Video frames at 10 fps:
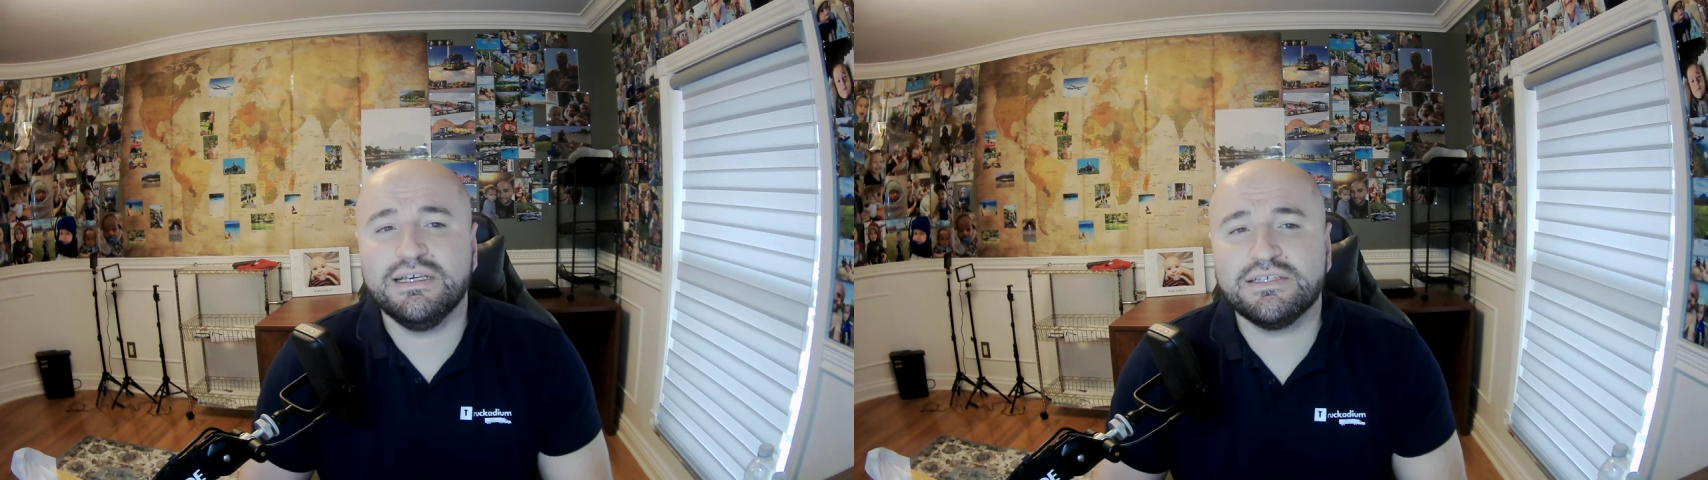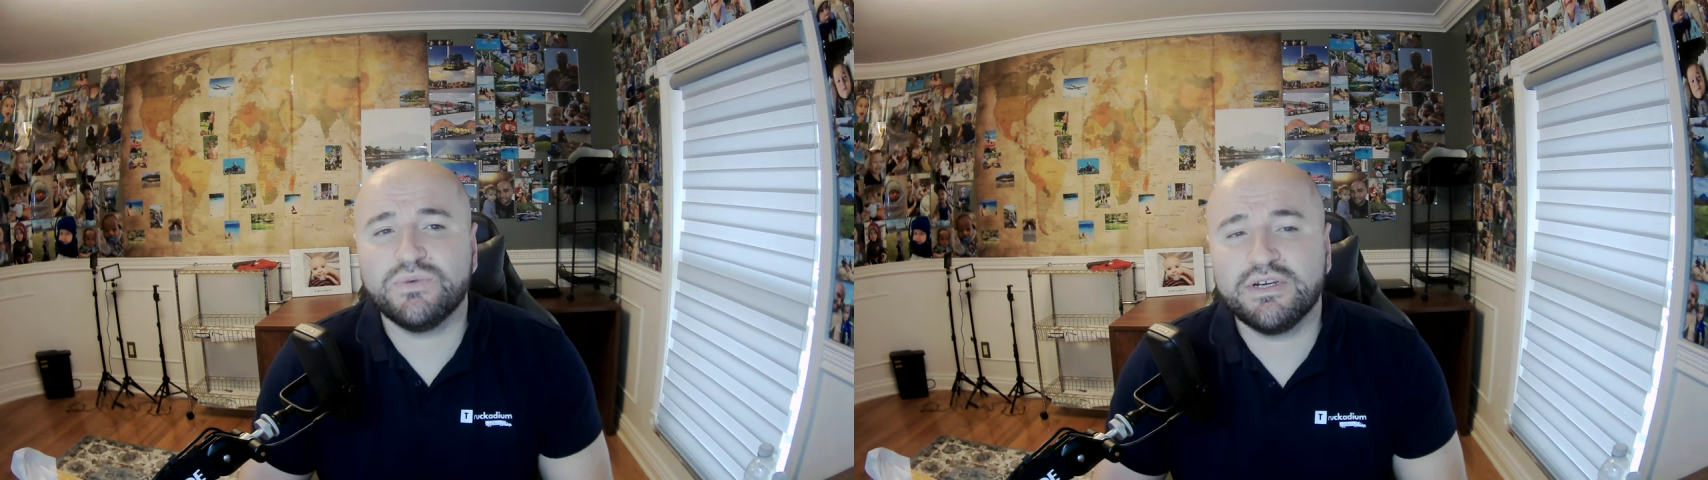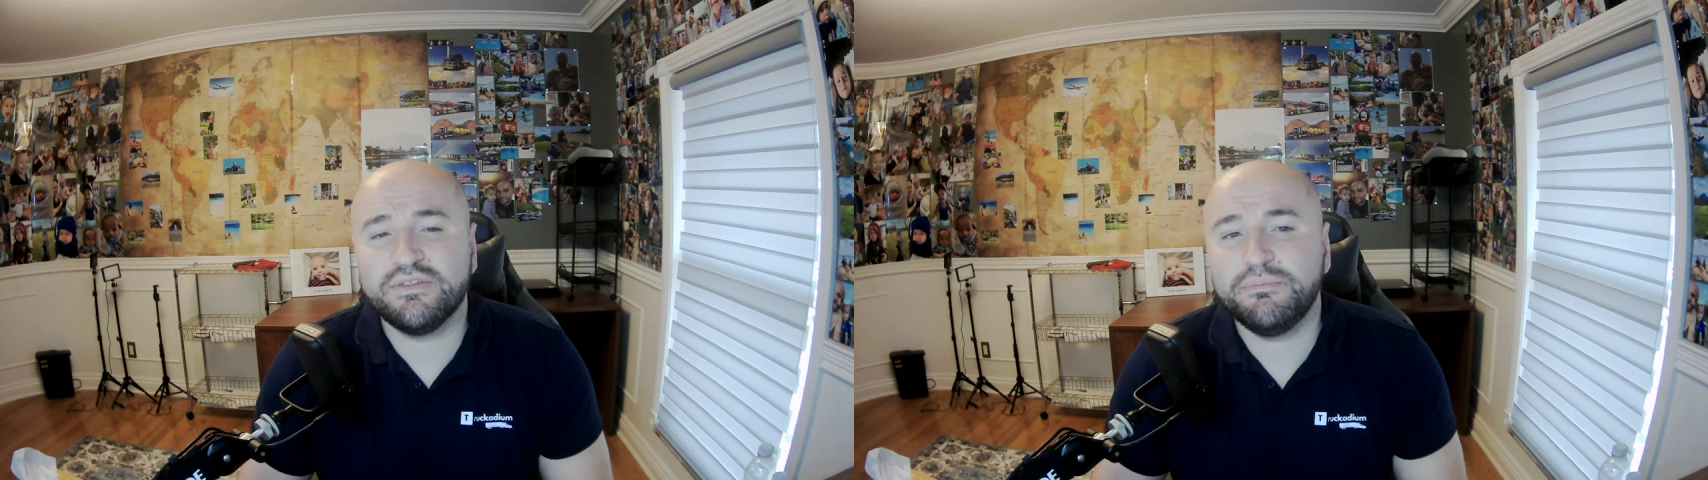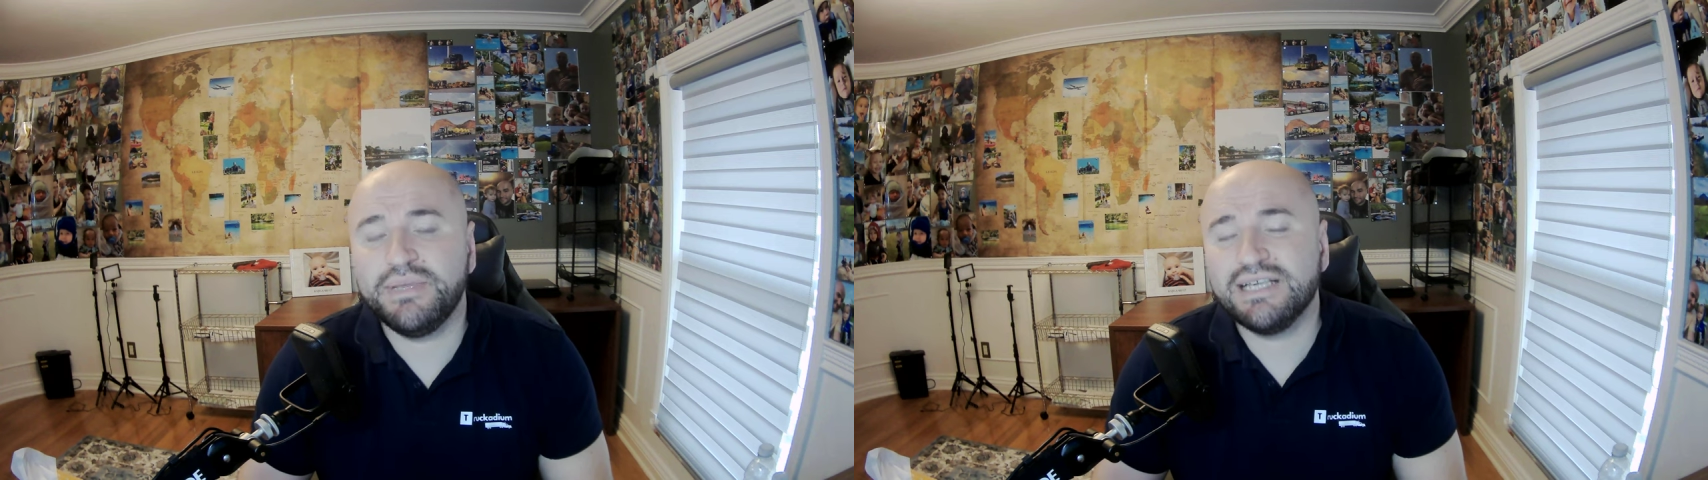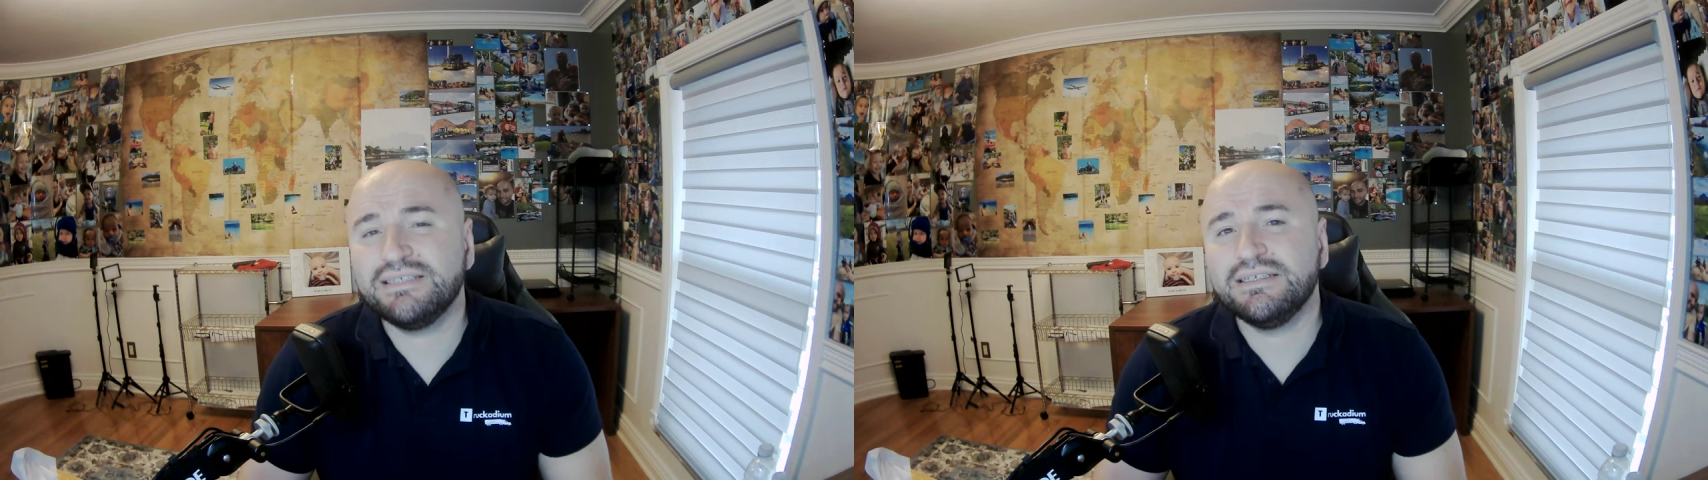is one of the
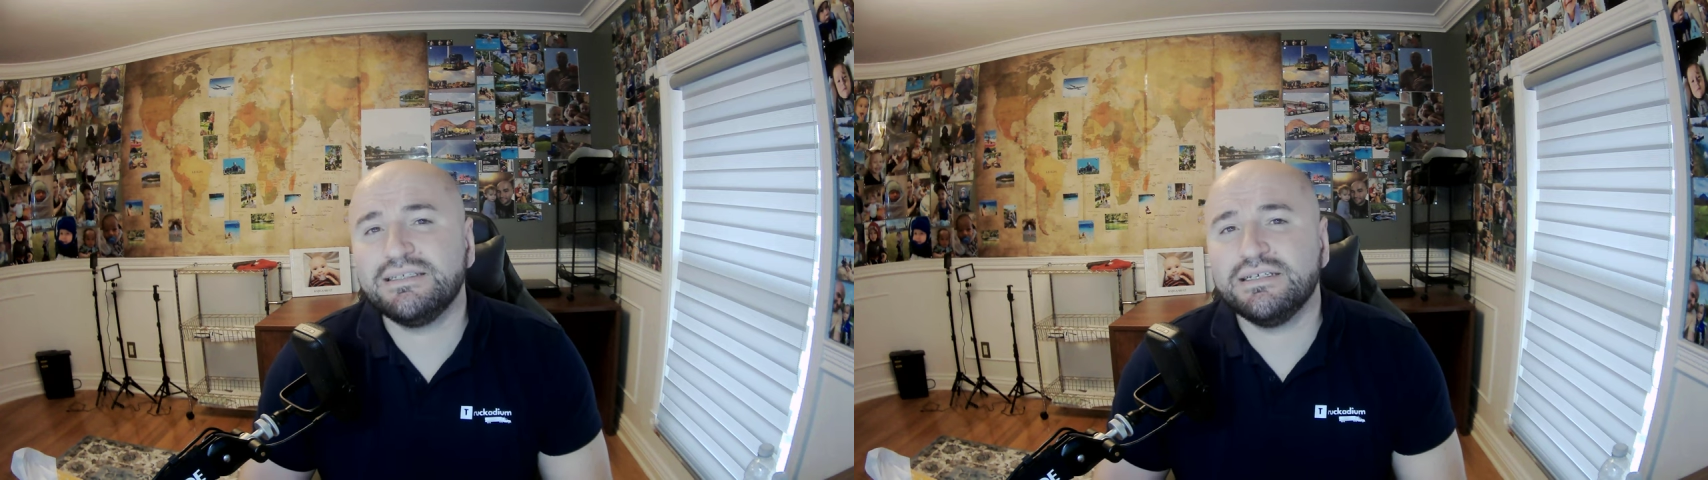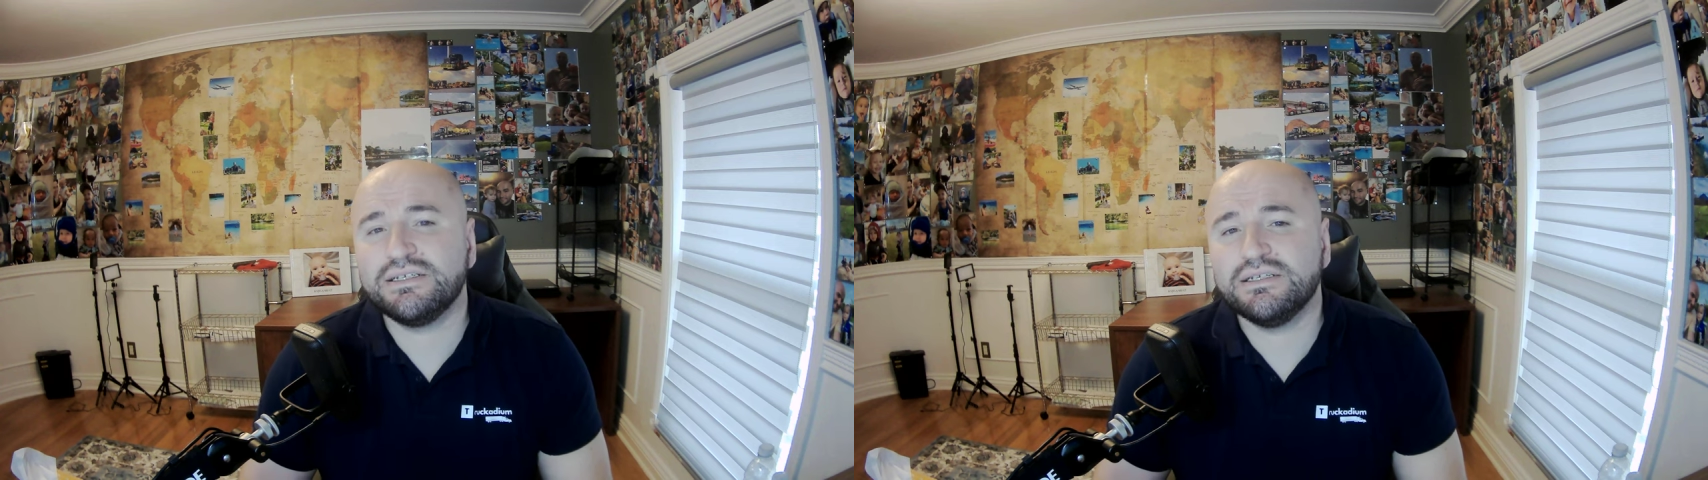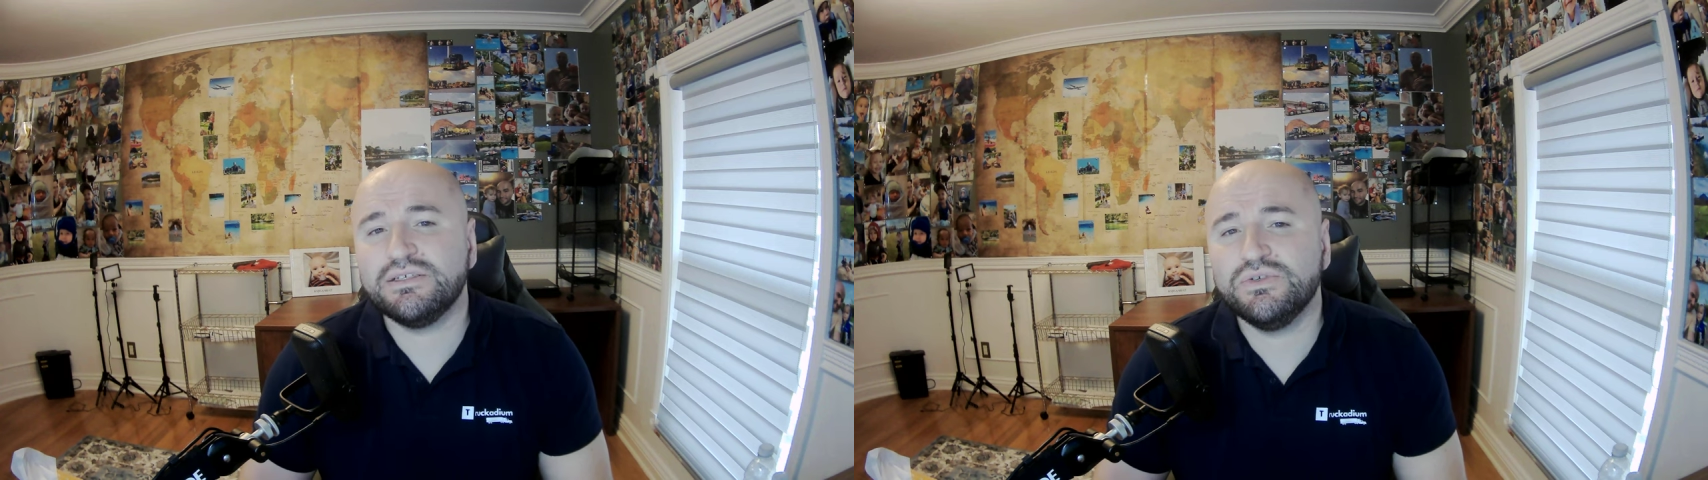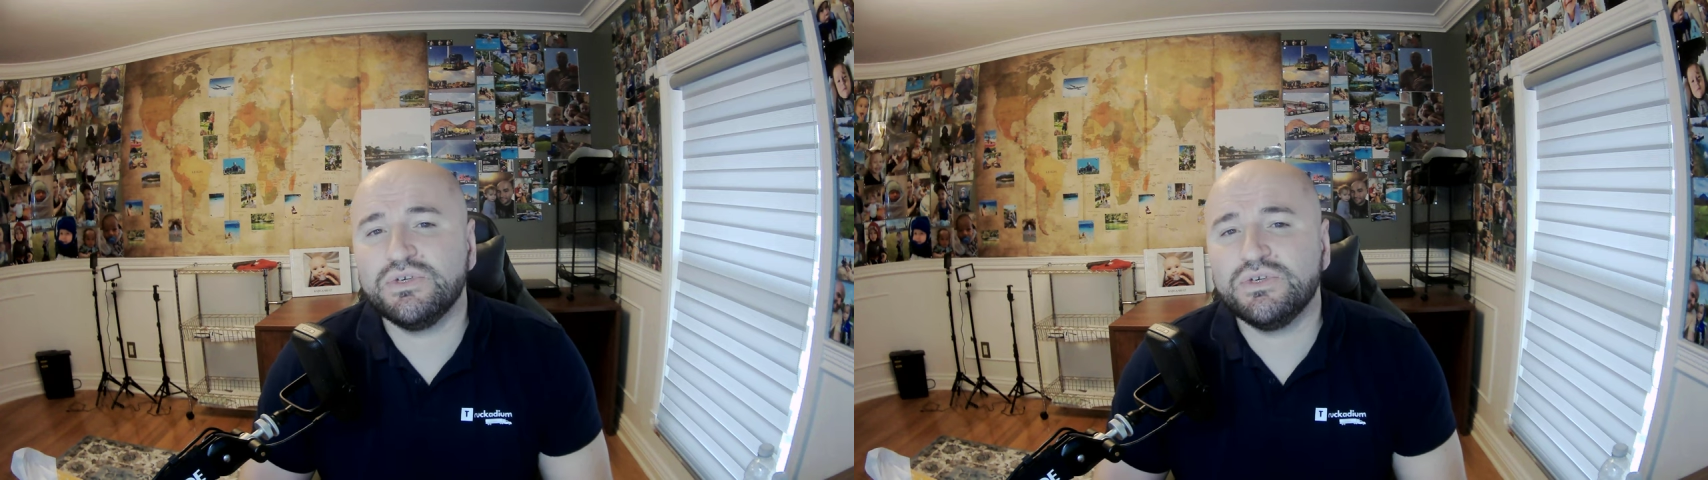best decisions